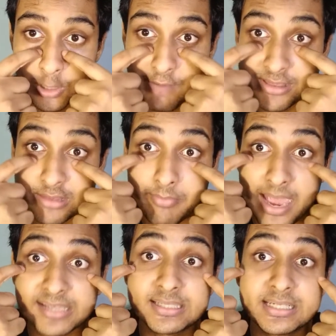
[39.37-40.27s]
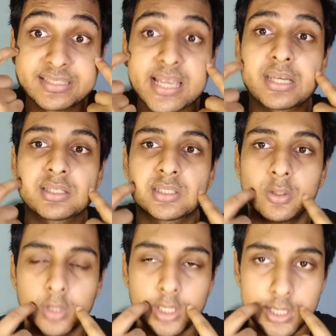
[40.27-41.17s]
you are having the maxillary sinus
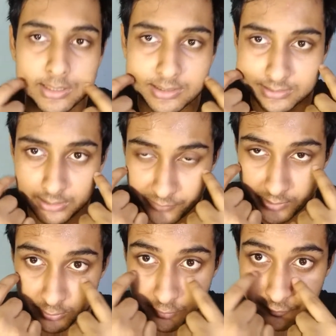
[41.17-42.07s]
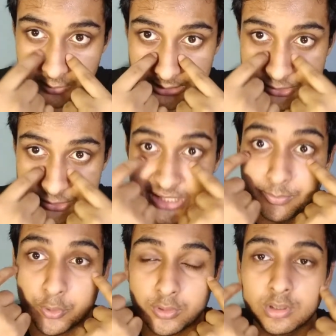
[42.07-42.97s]
here, okay, that is in front of the
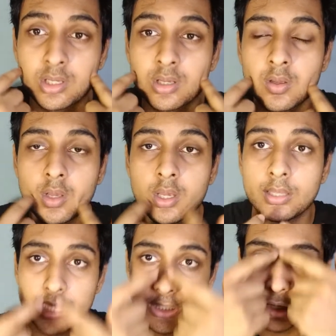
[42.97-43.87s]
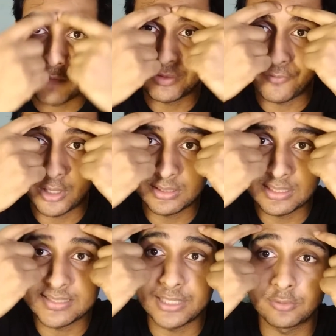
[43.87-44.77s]
cheekbone. Then you are having the
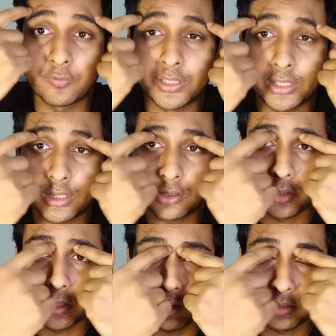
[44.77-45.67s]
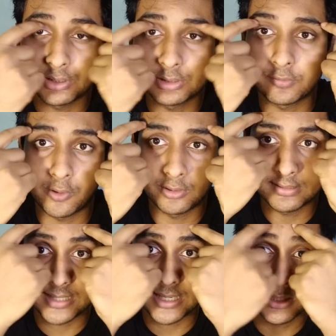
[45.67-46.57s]
frontal sinus over here, okay, this is the
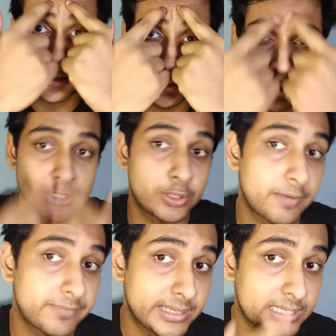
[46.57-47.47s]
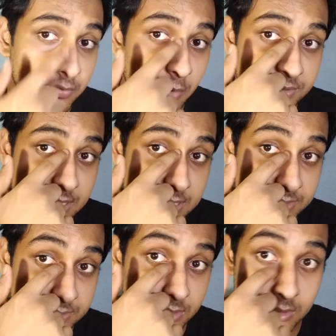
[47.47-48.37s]
frontal sinus. Then you have the ethmoid
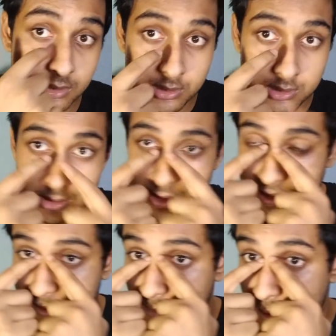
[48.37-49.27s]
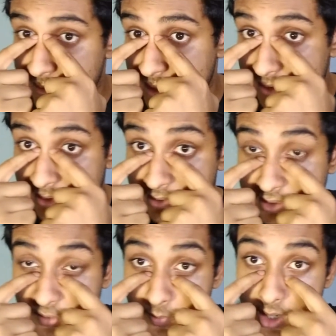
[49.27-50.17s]
sinus here. Ethmoid sinus is
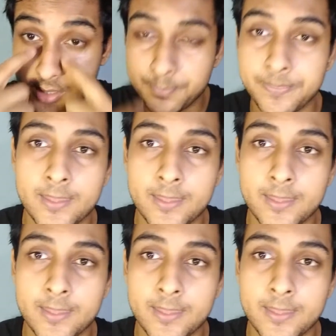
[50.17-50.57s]
this part.